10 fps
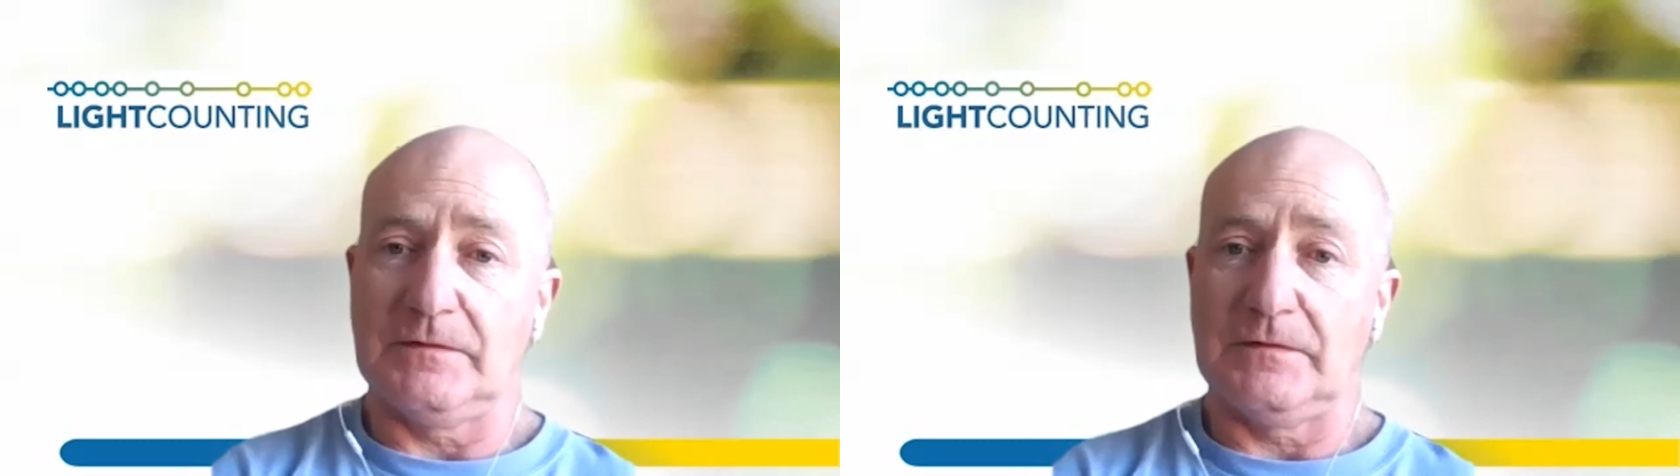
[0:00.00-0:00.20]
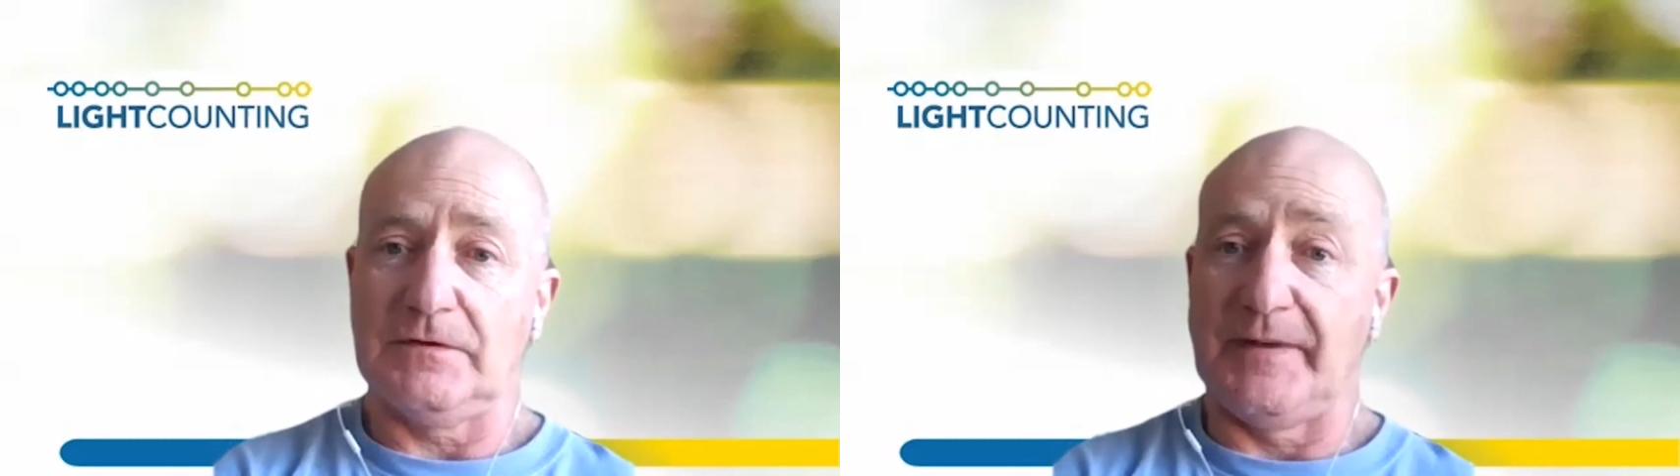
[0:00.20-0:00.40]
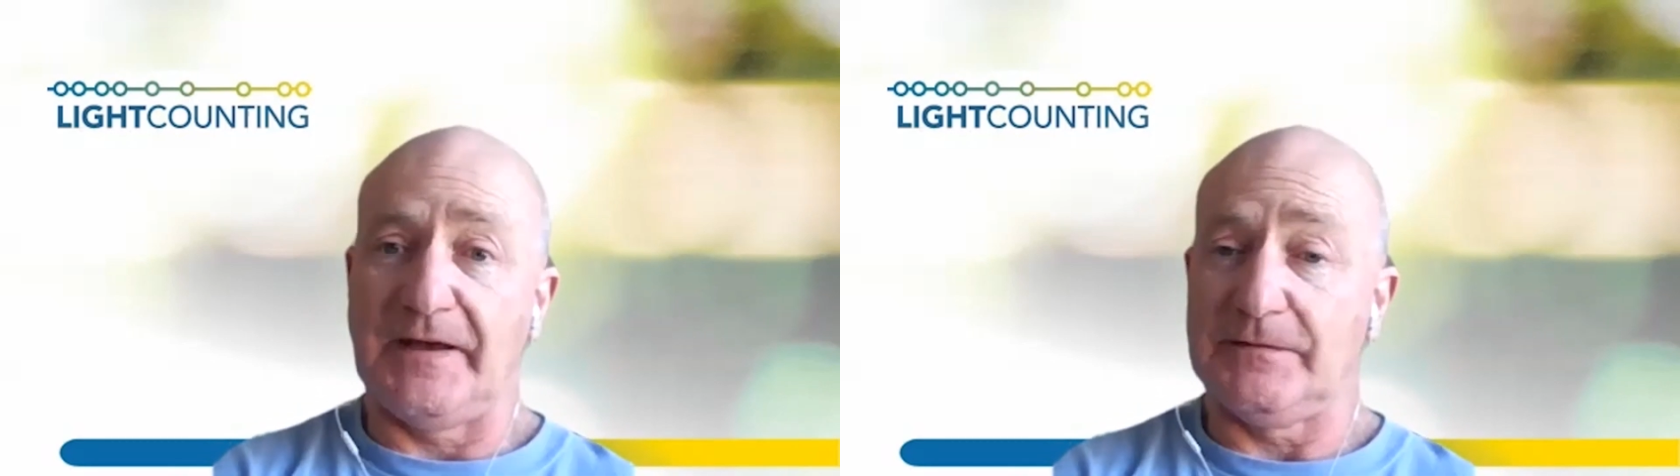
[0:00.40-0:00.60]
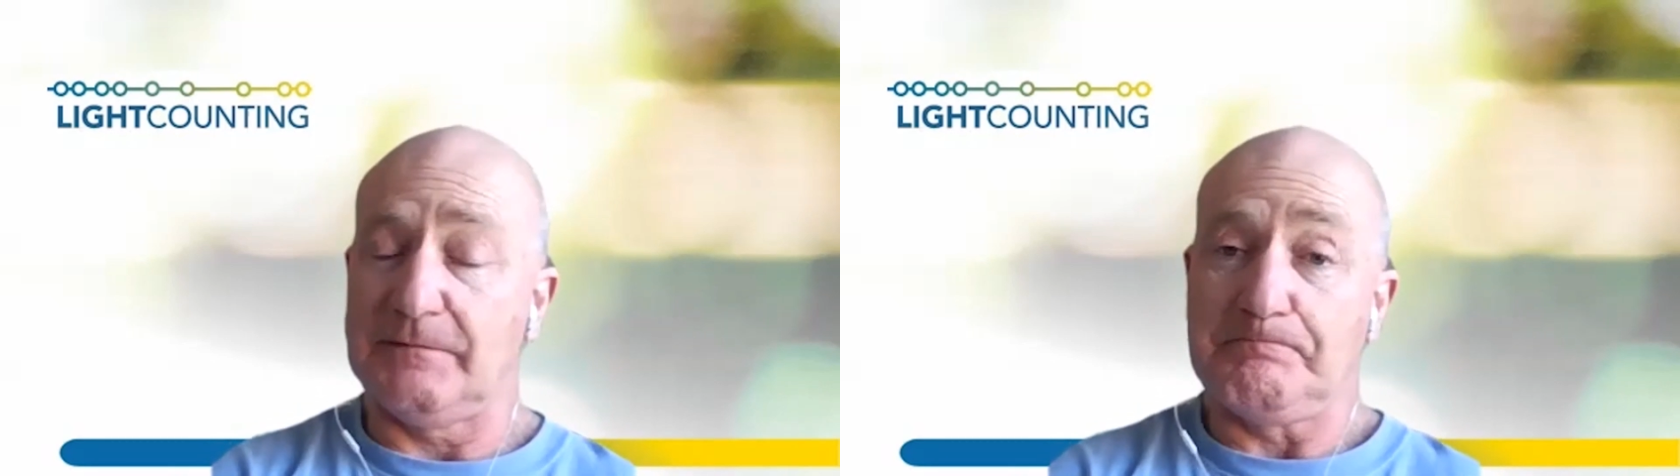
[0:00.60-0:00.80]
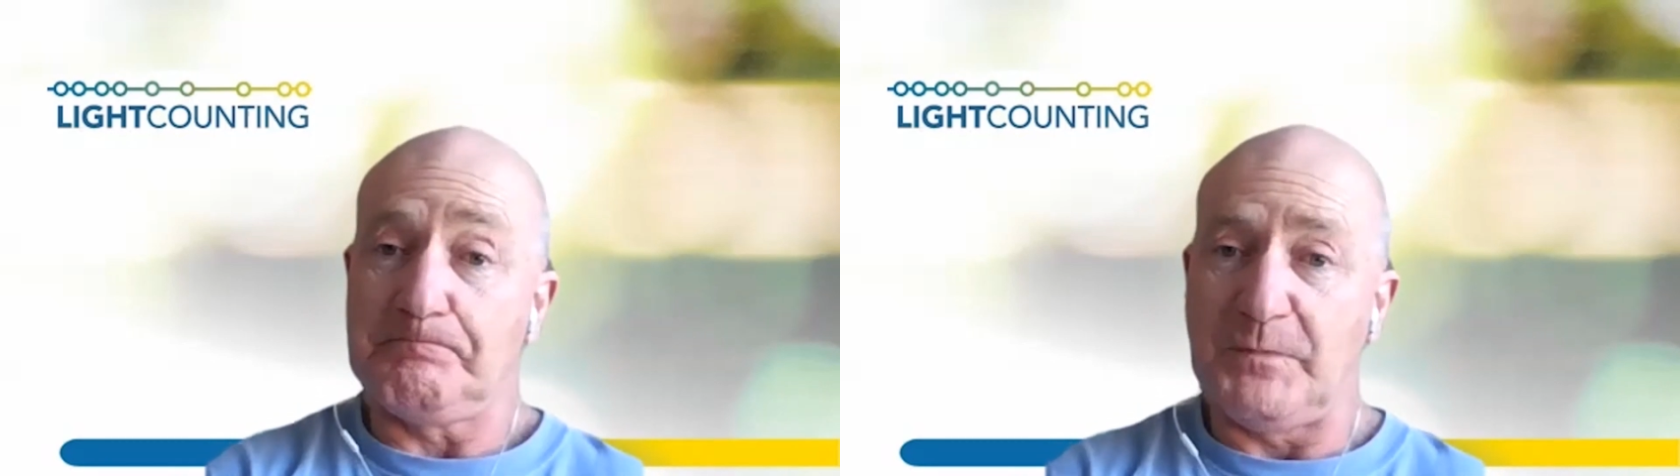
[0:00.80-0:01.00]
about
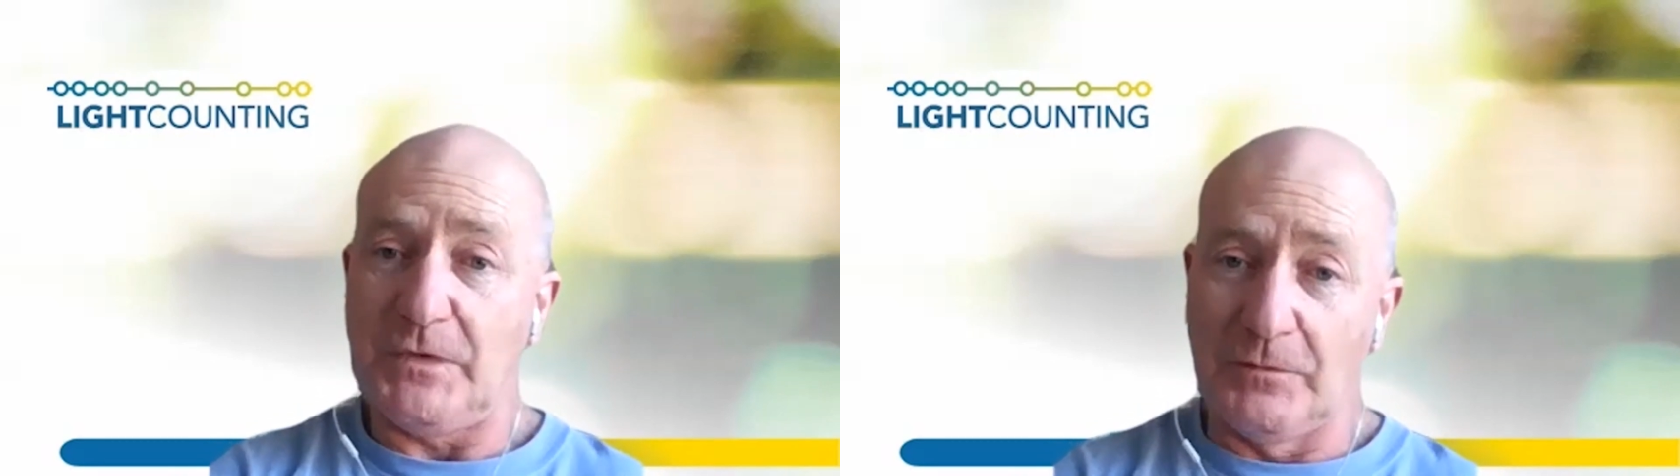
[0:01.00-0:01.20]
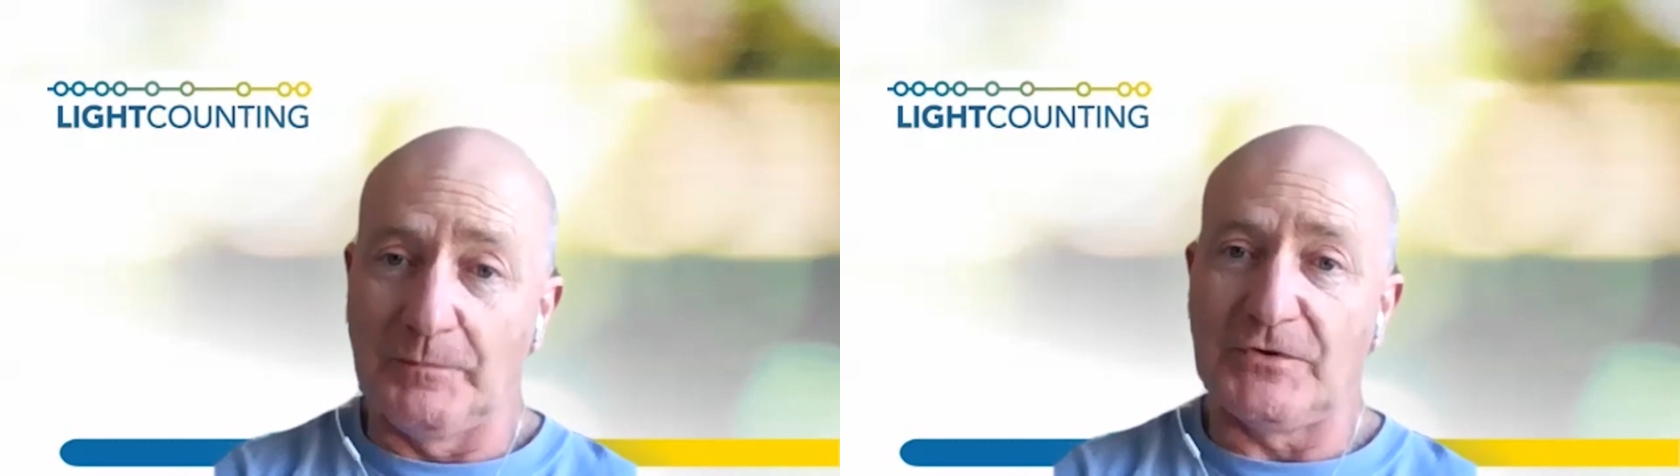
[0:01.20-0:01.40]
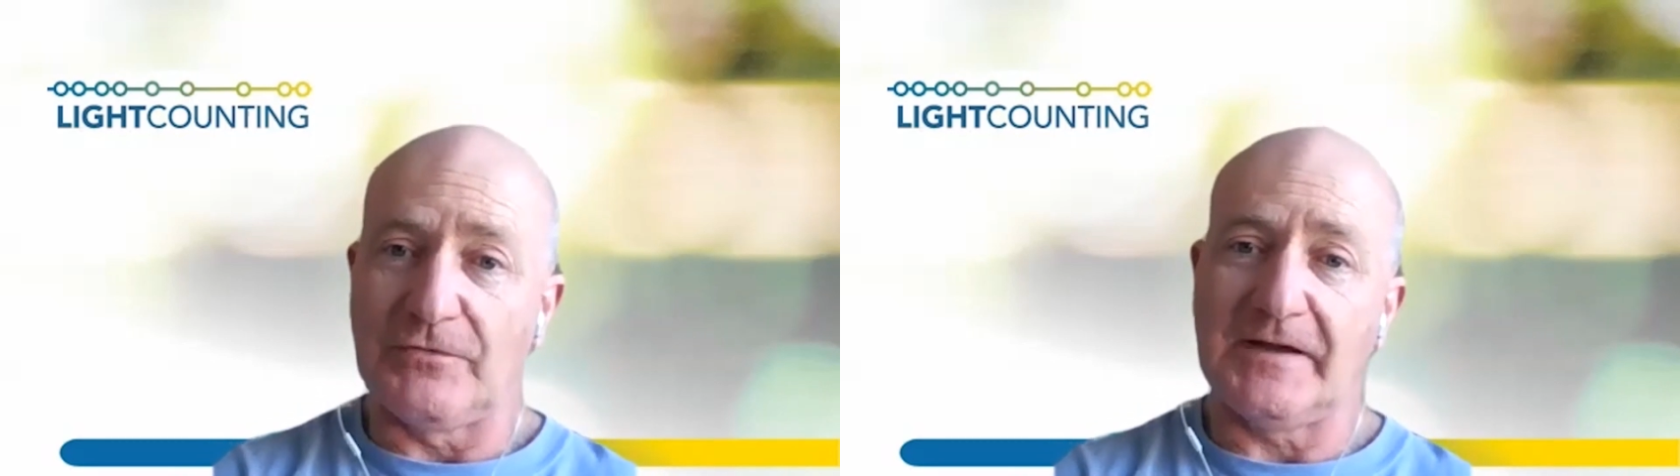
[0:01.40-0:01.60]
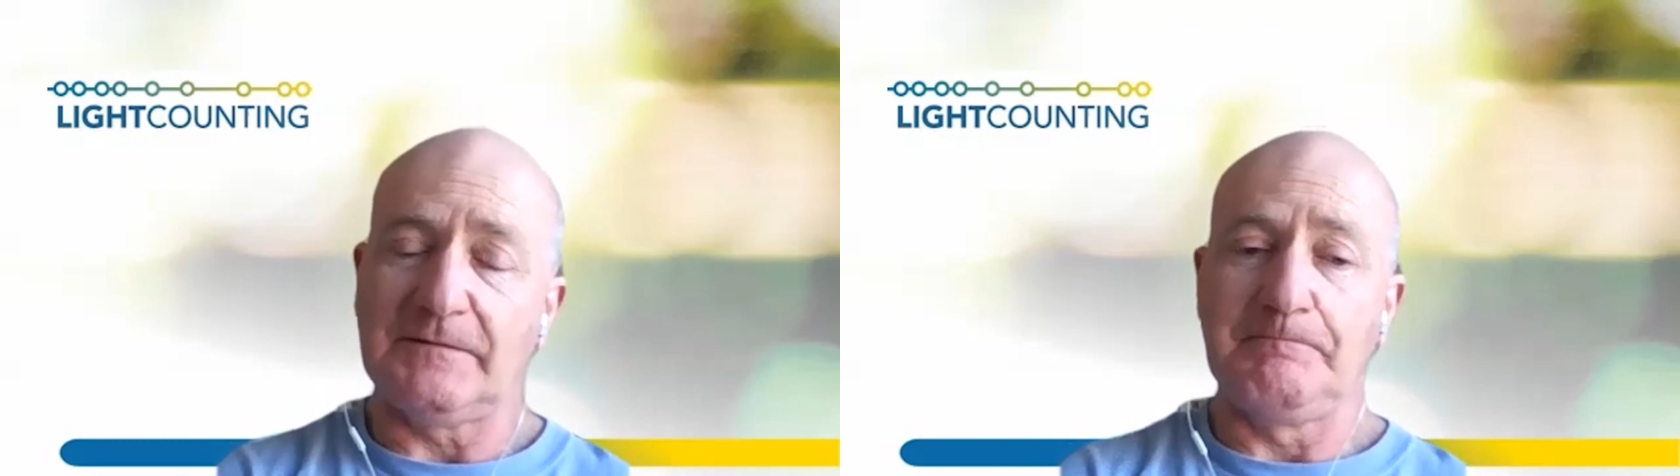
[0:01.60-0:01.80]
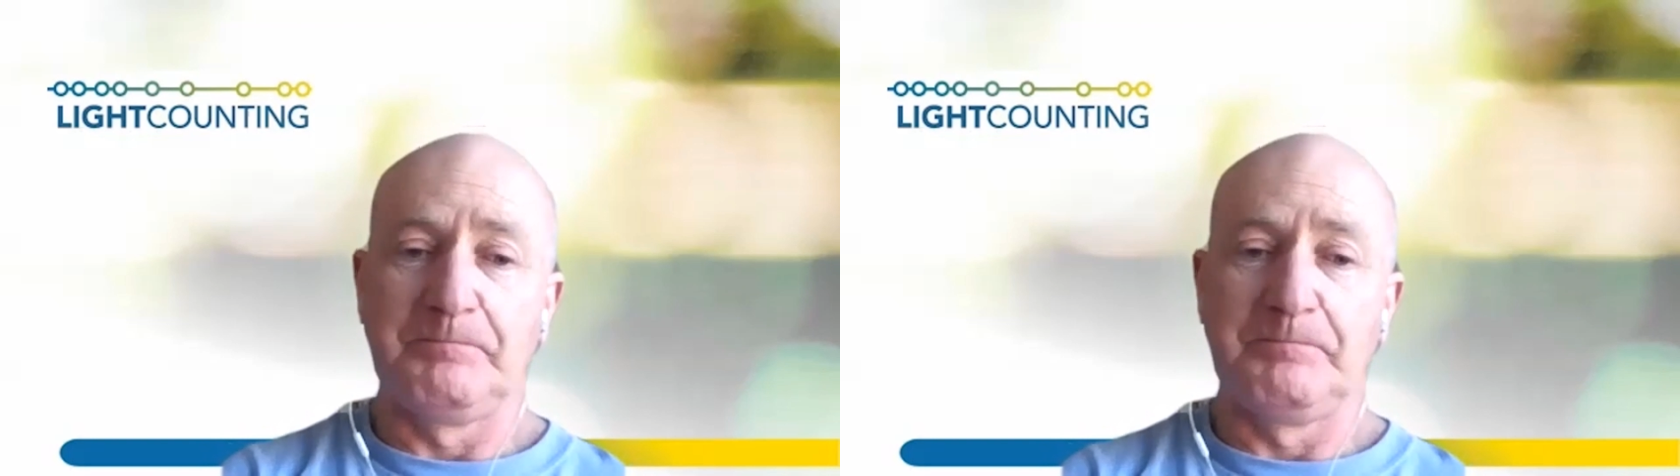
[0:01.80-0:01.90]
Open Run,